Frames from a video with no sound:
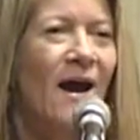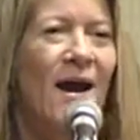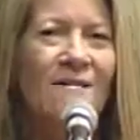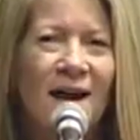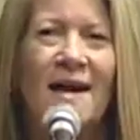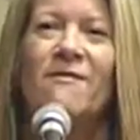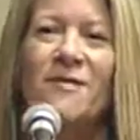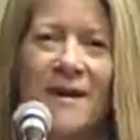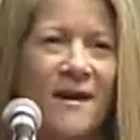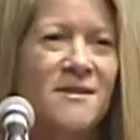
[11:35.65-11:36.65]
I got
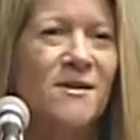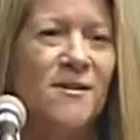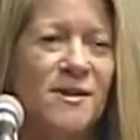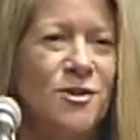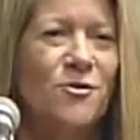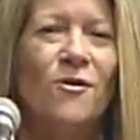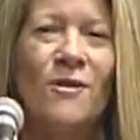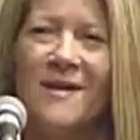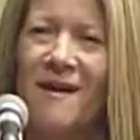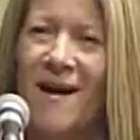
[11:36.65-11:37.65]
everything else under control,
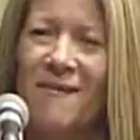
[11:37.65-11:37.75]
and